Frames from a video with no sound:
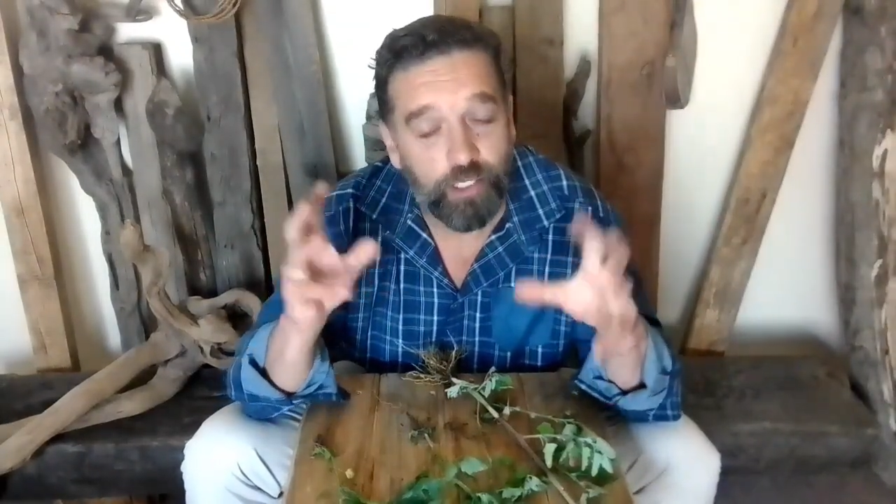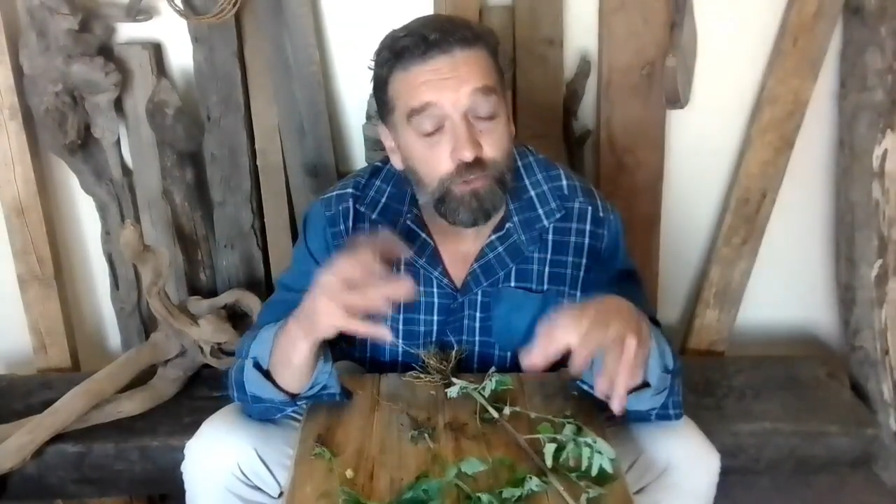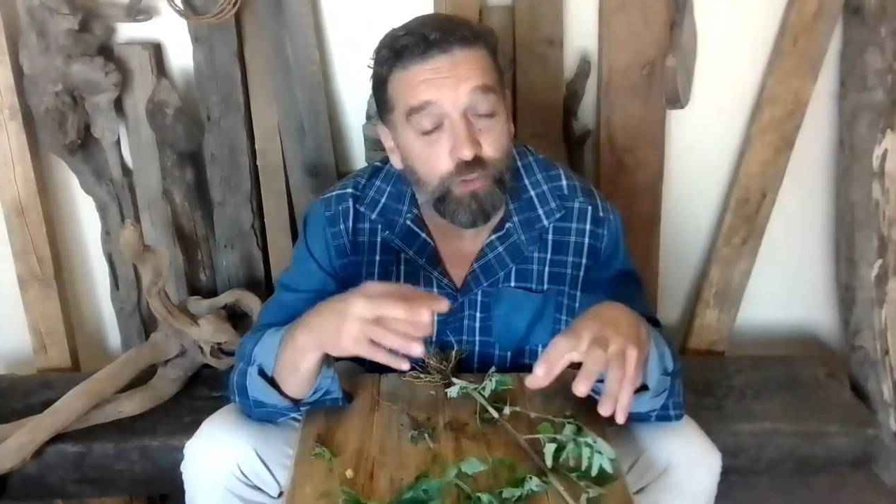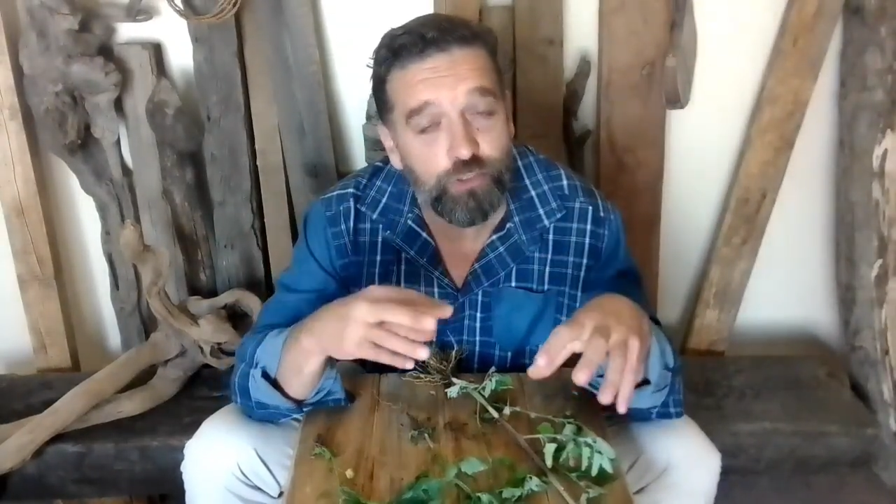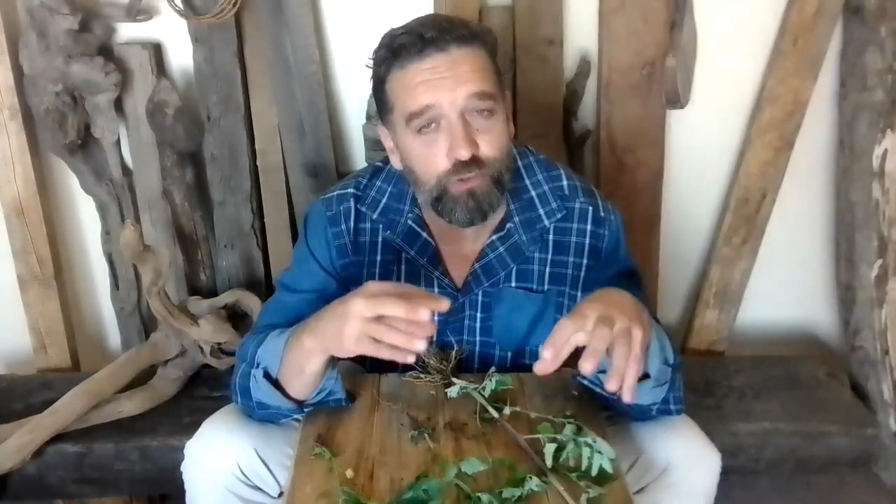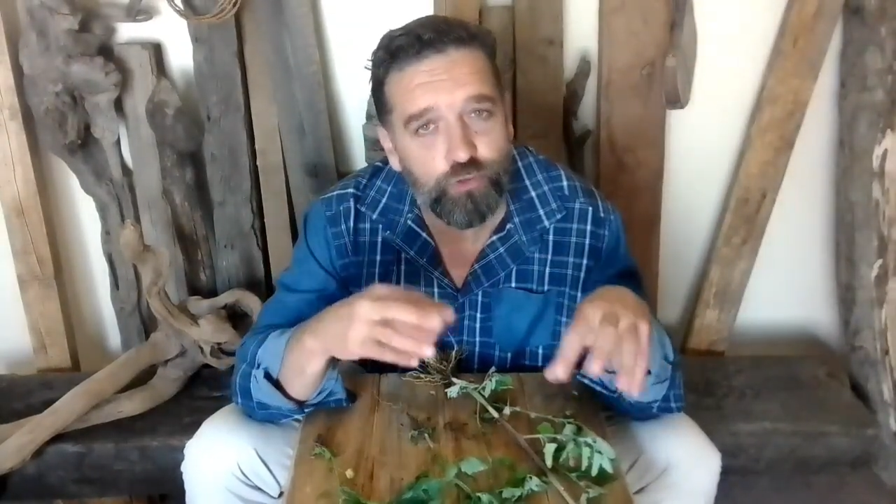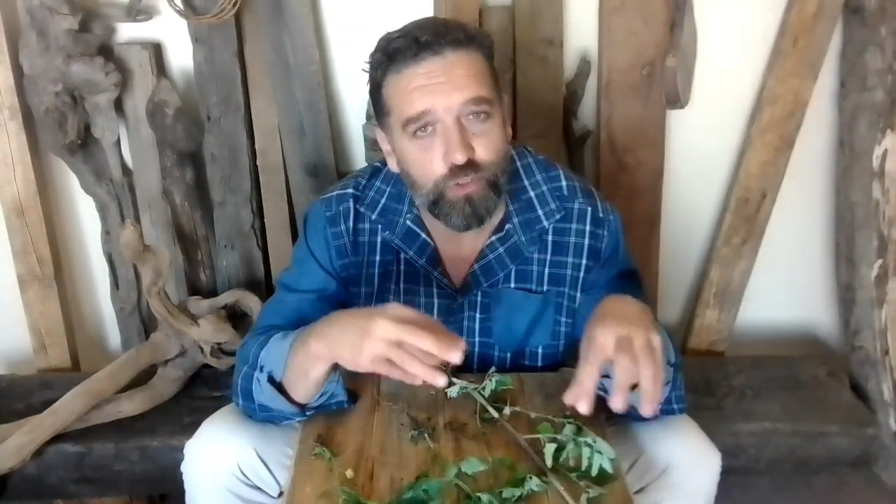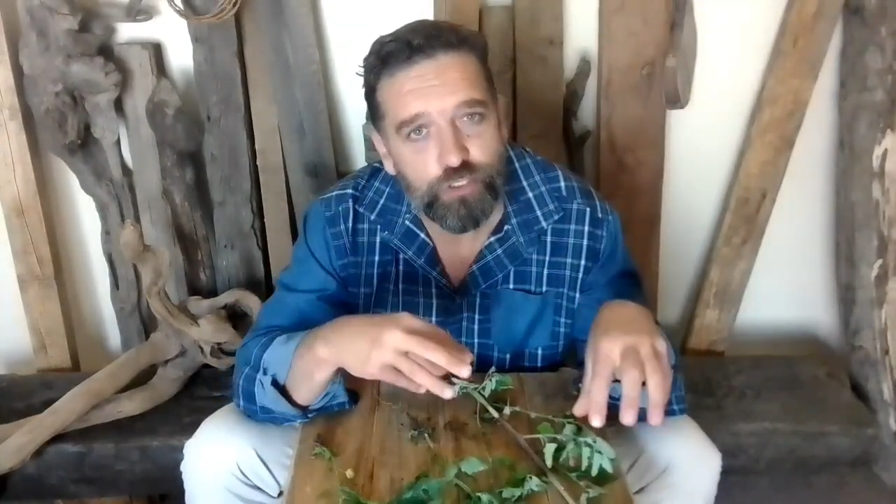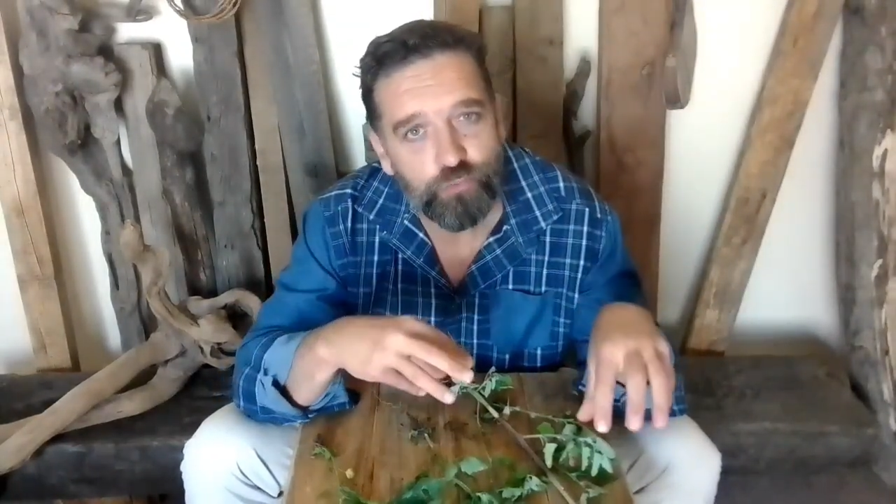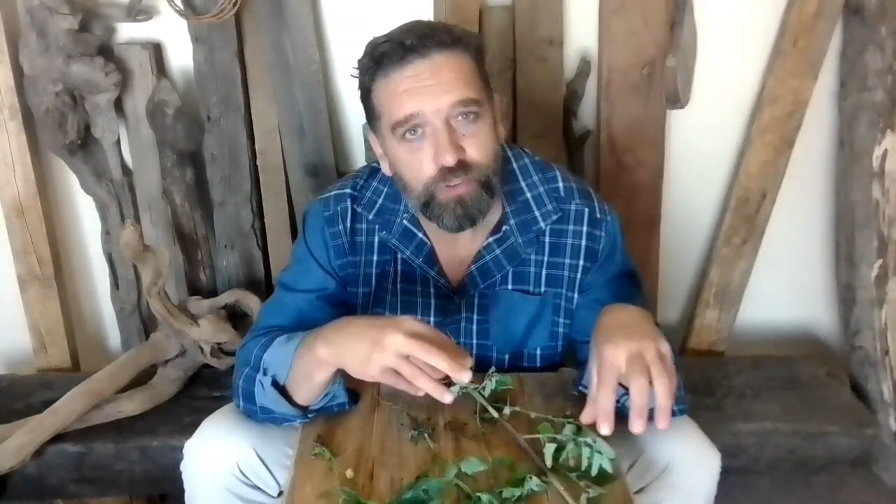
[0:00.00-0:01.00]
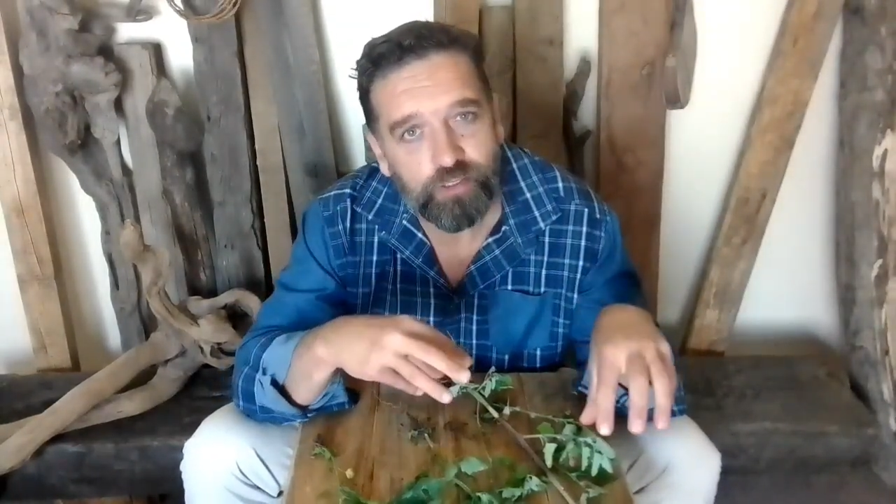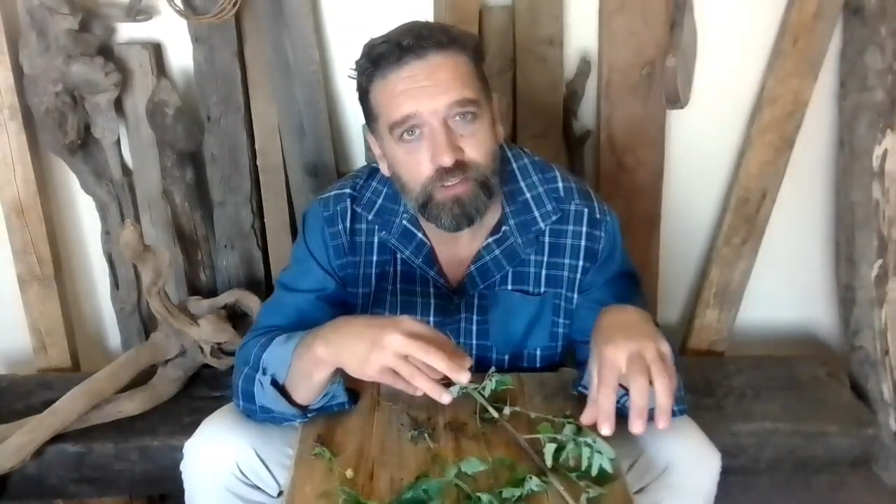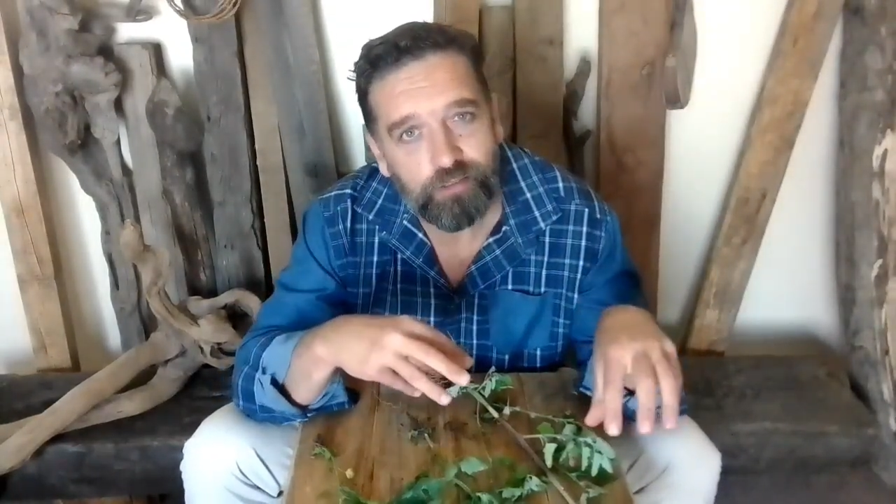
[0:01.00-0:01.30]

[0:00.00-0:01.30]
And you can do this with